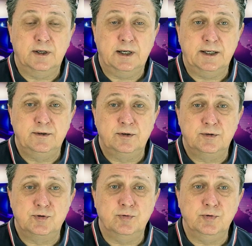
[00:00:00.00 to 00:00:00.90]
either
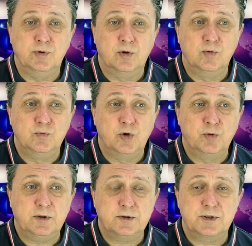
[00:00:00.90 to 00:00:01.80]
to your own
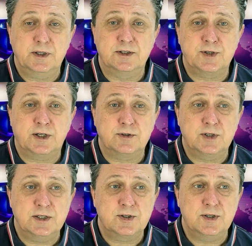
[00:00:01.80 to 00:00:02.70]
robots and start
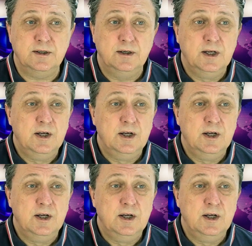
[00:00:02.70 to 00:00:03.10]
testing